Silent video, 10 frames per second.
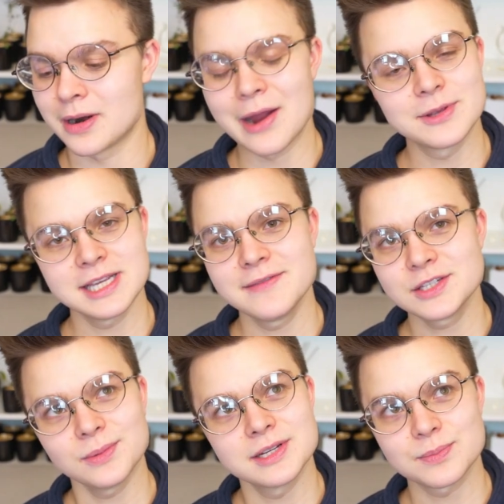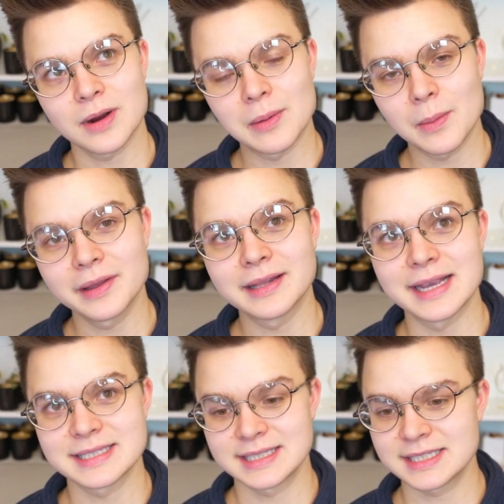I would say this one is probably like
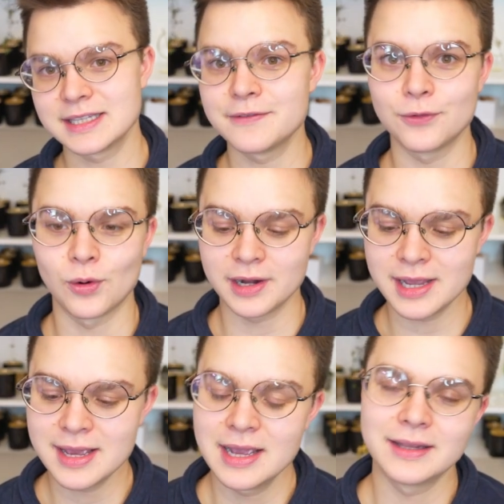60-40,